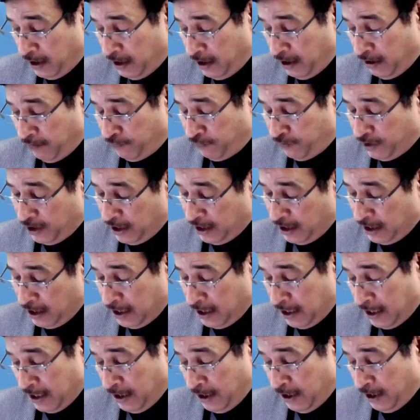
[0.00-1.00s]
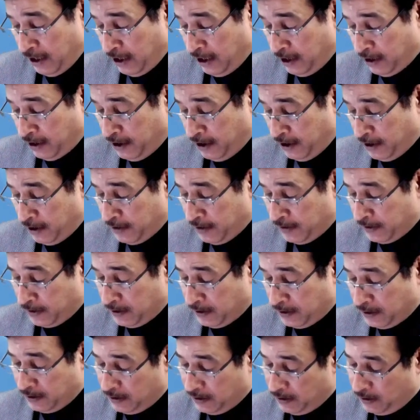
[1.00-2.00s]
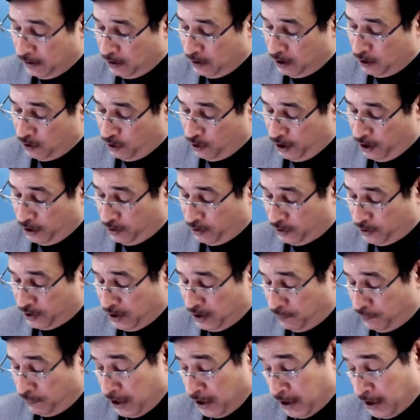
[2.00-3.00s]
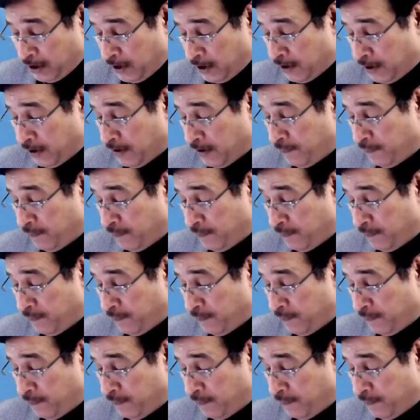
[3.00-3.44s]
If there are any arrears, you are going to subtract it.